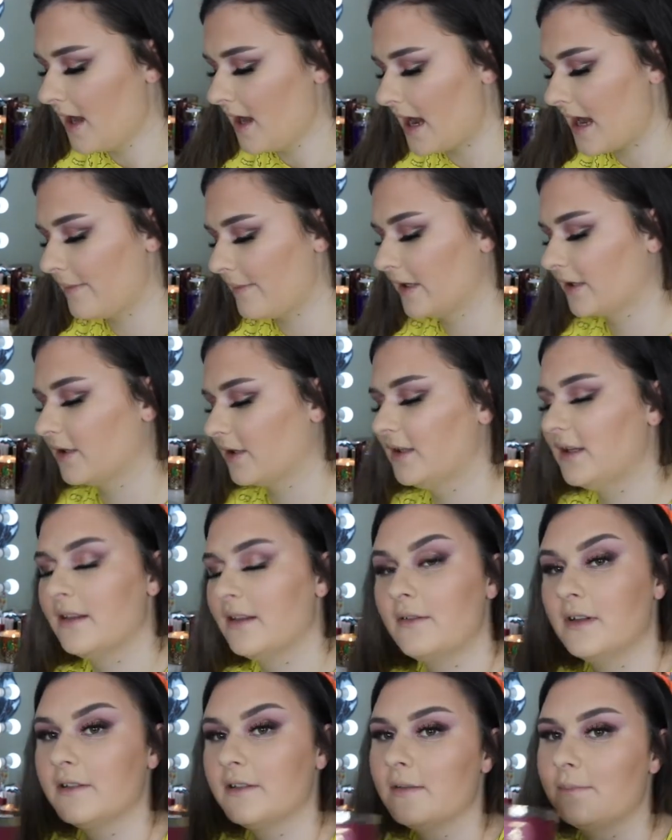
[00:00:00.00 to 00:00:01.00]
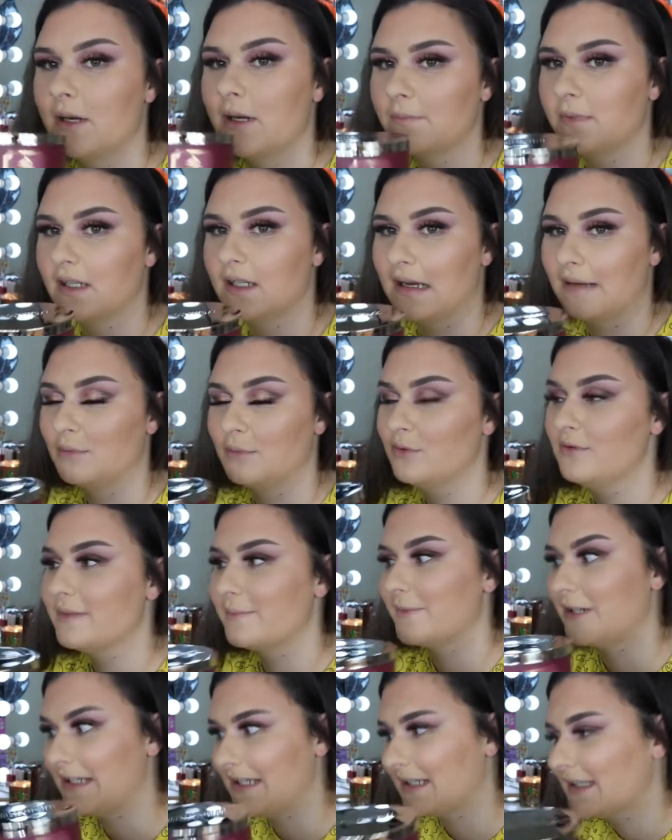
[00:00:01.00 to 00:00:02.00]
Um, I got another one of the pumpkin apples
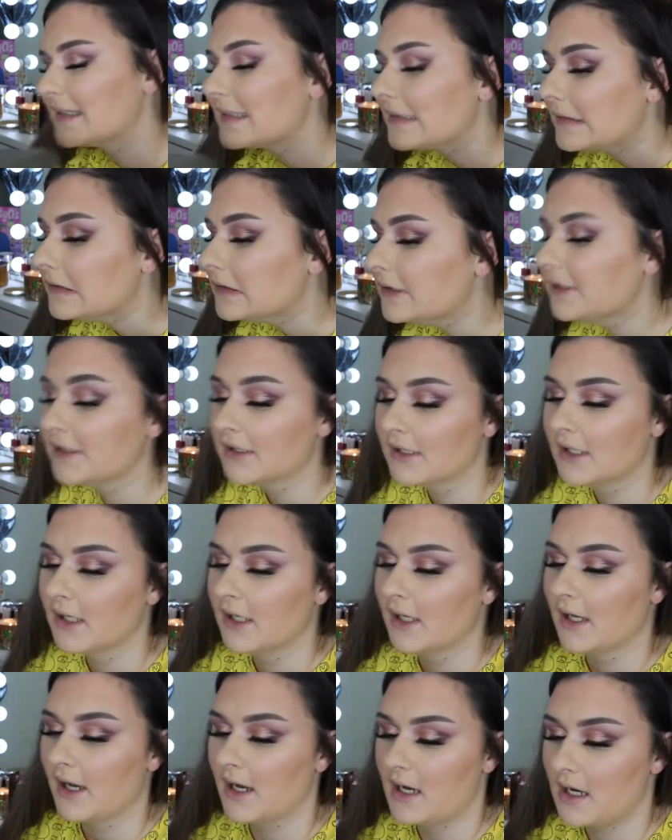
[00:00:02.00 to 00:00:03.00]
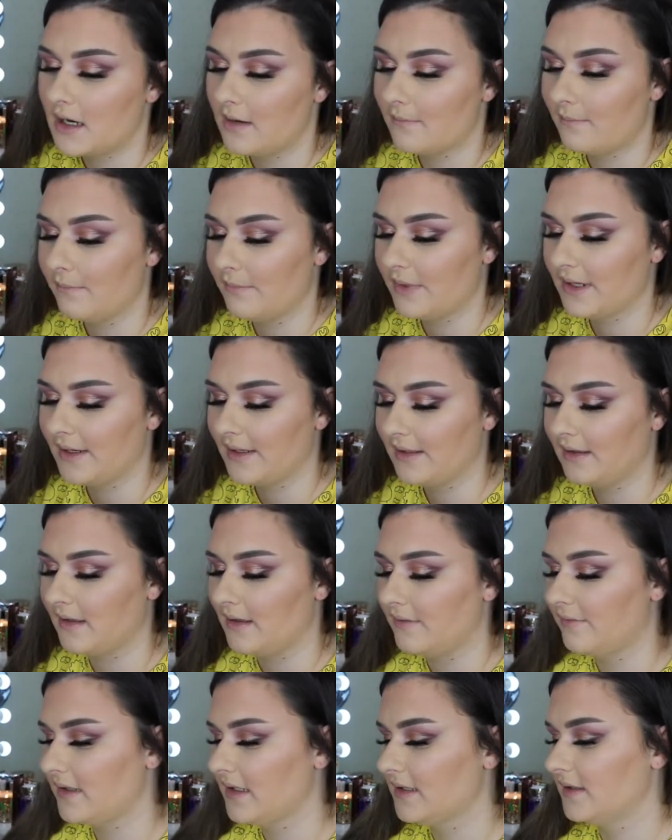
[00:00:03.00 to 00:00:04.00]
by accident, um, but I
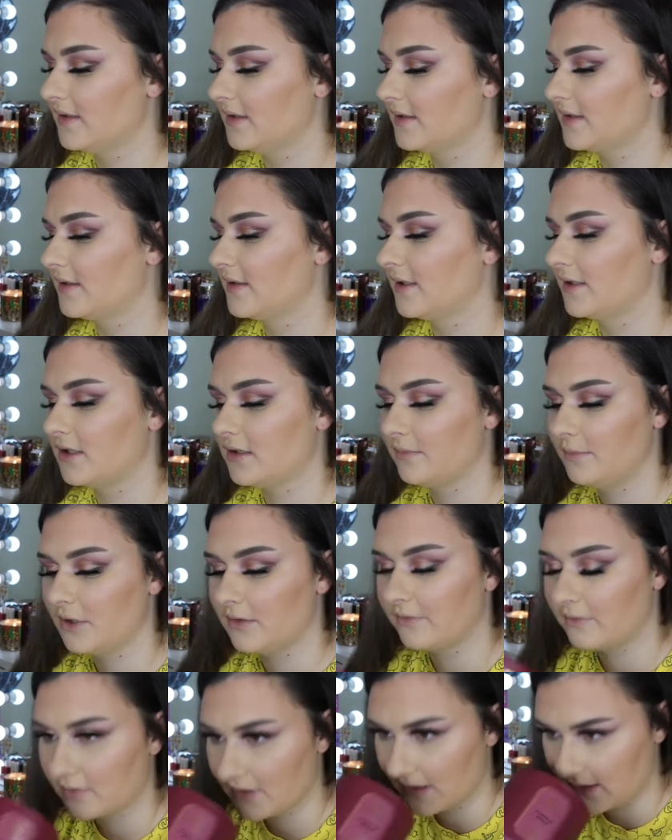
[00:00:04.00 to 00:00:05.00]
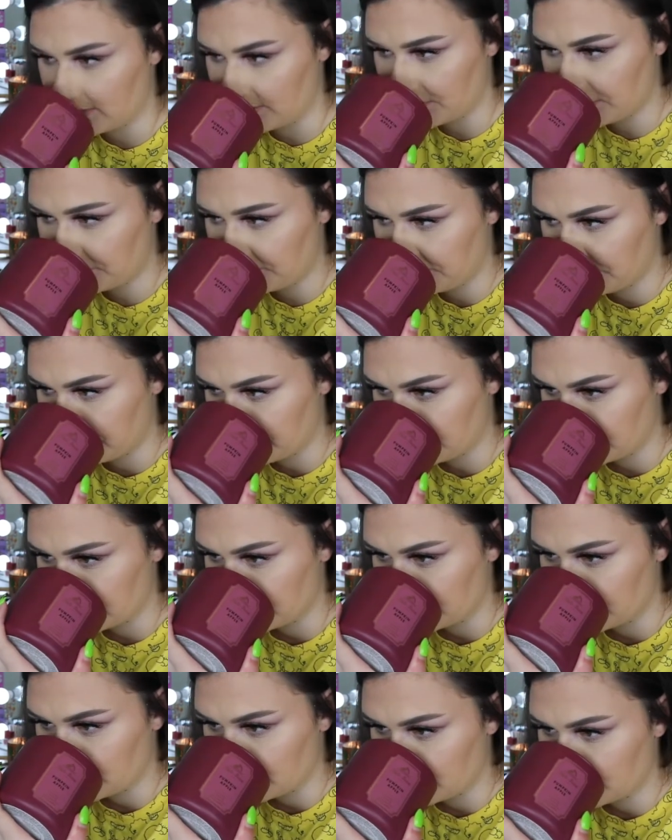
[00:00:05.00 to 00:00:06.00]
love this. It's such a beautiful candle.
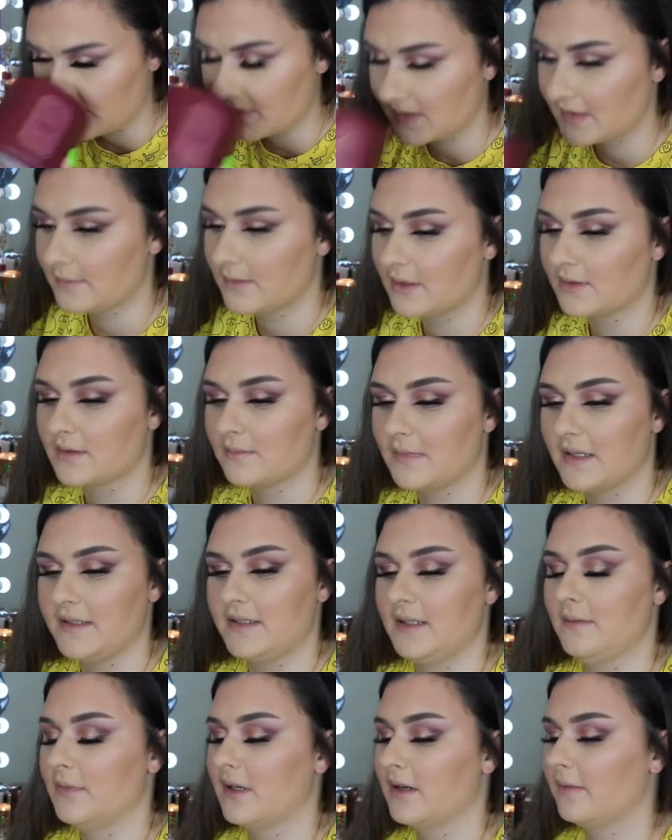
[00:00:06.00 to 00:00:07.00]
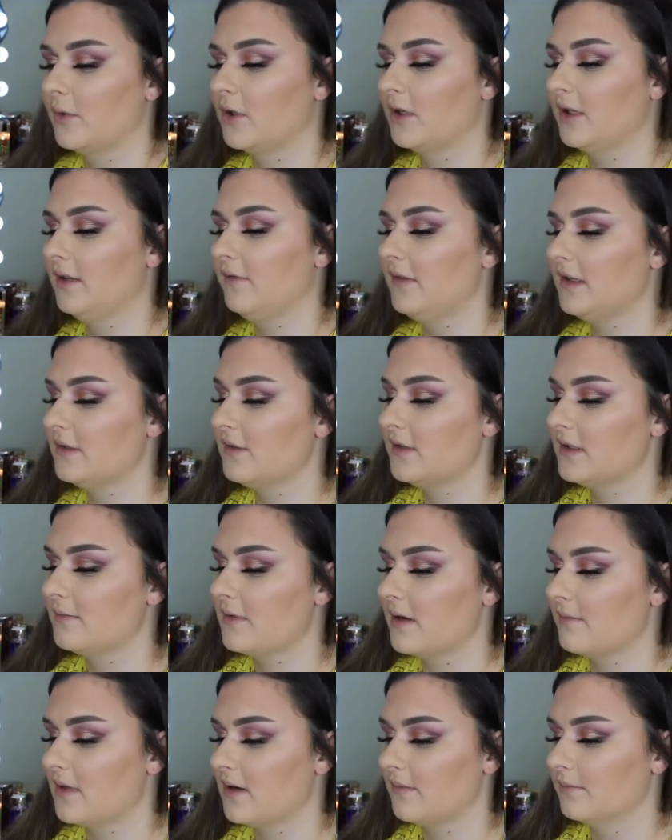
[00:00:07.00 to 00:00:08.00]
It smells amazing, but I'm going to give this one to
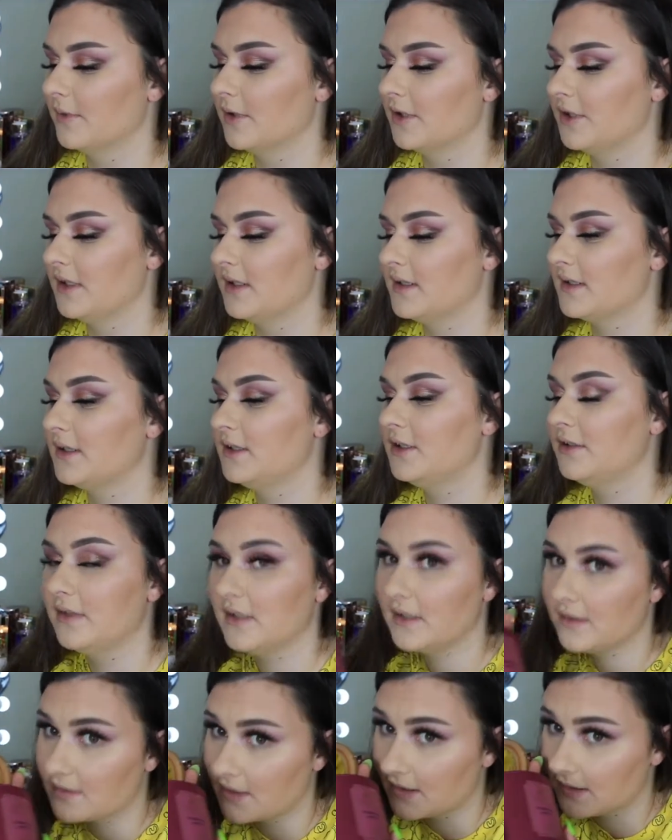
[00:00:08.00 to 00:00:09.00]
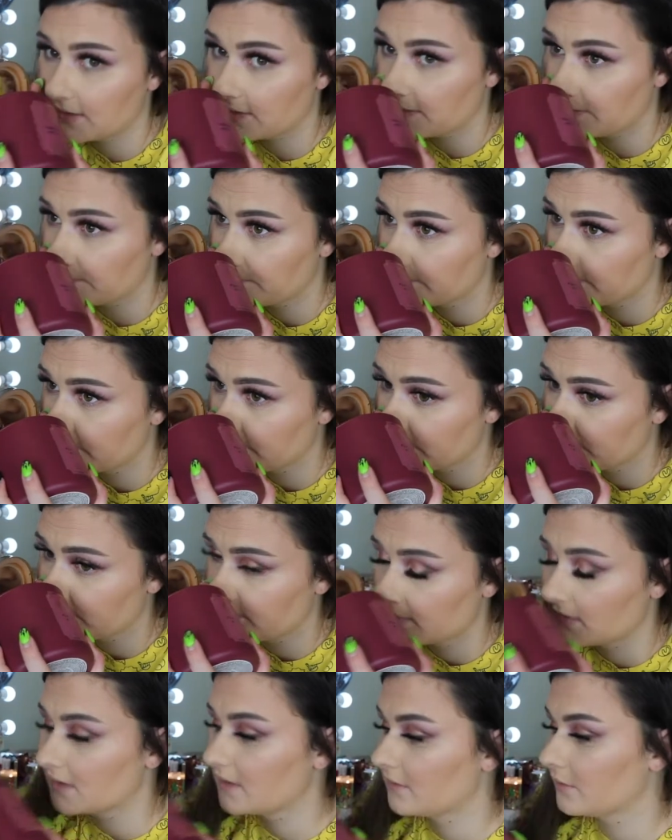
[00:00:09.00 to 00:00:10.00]
my mum because she said she really liked it.
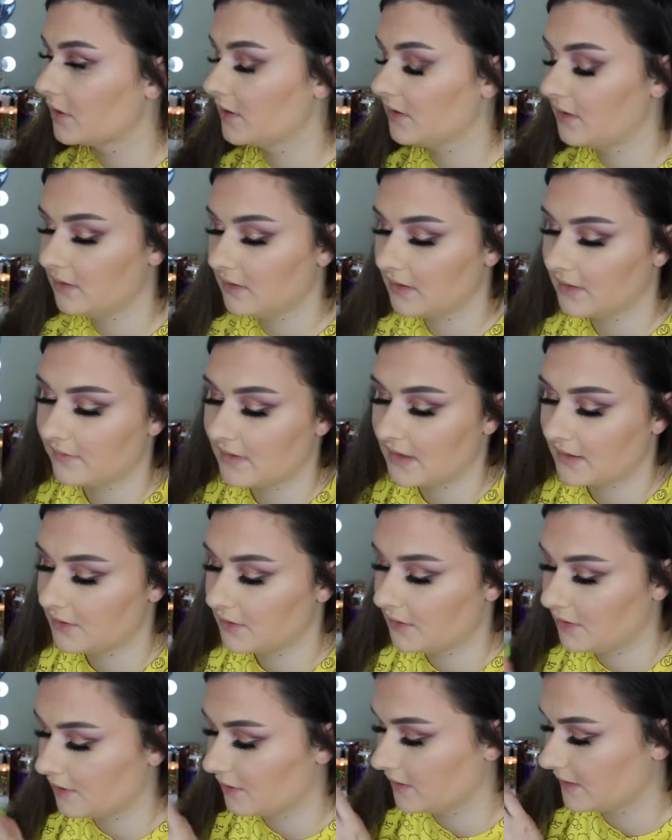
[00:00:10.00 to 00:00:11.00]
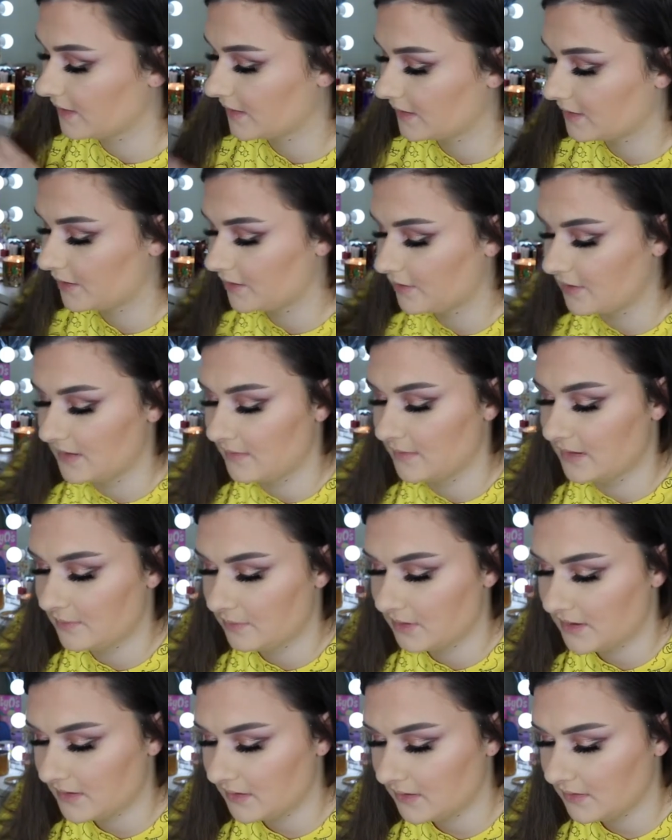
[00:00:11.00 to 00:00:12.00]
So I'm gonna give that to her as like a Christmas
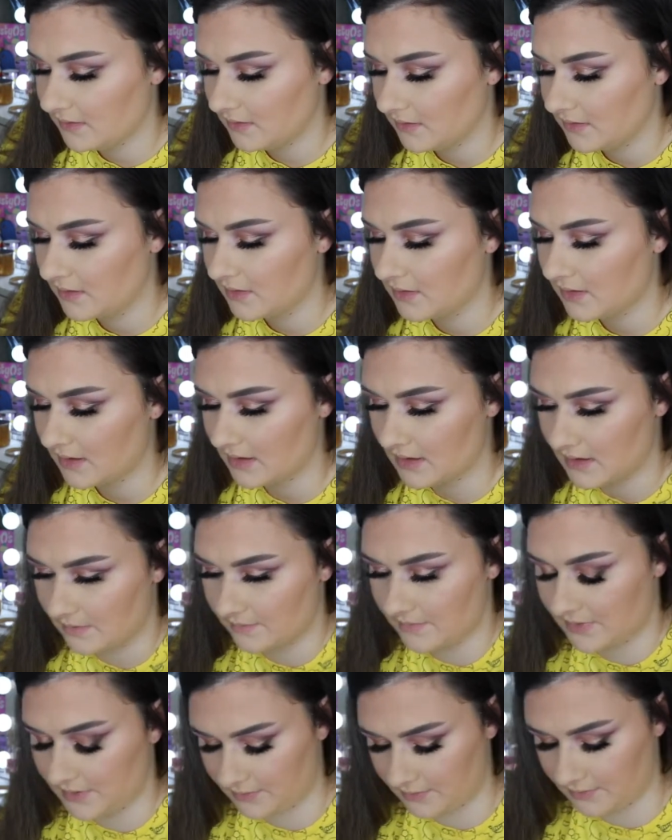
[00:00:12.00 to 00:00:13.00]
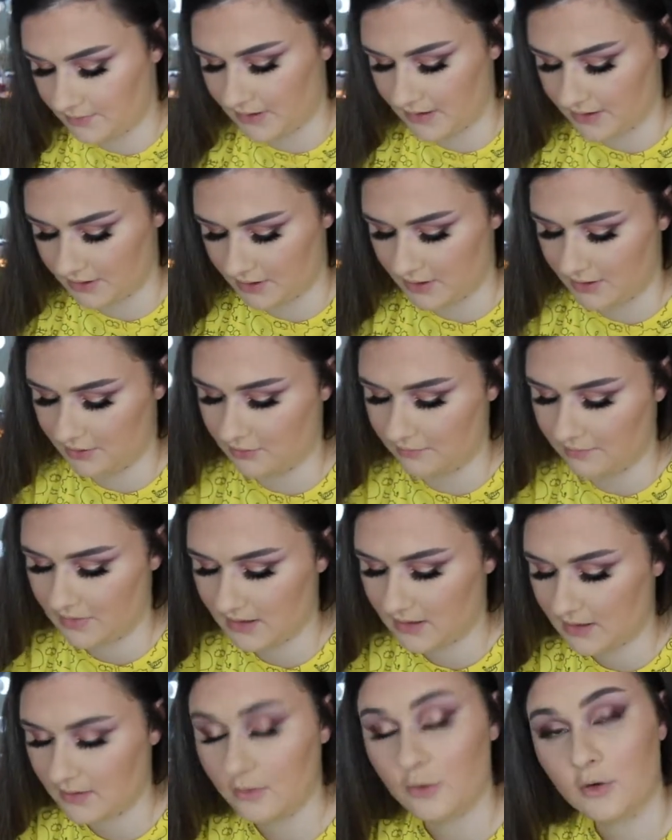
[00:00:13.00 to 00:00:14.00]
present. Um, so yeah, she should
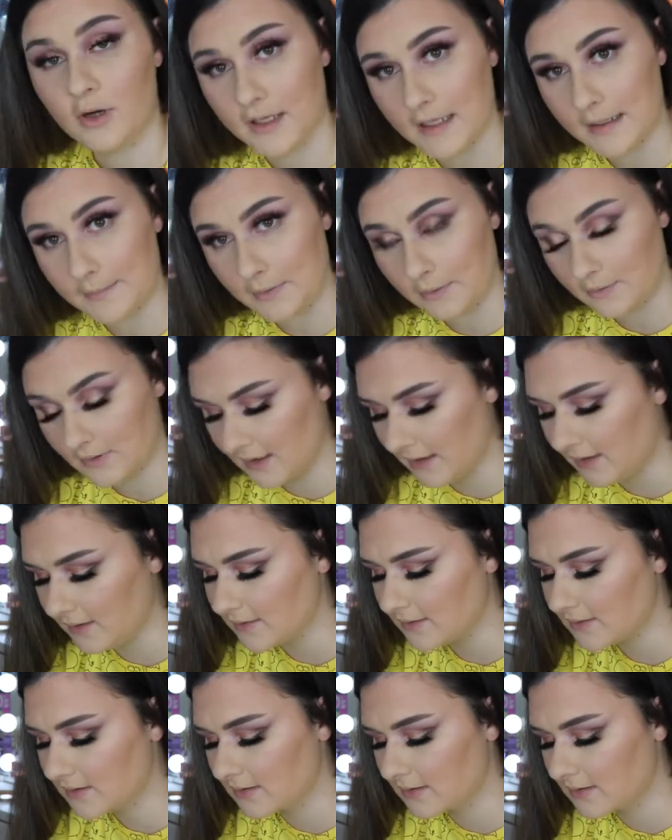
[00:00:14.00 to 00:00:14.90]
be quite happy with that.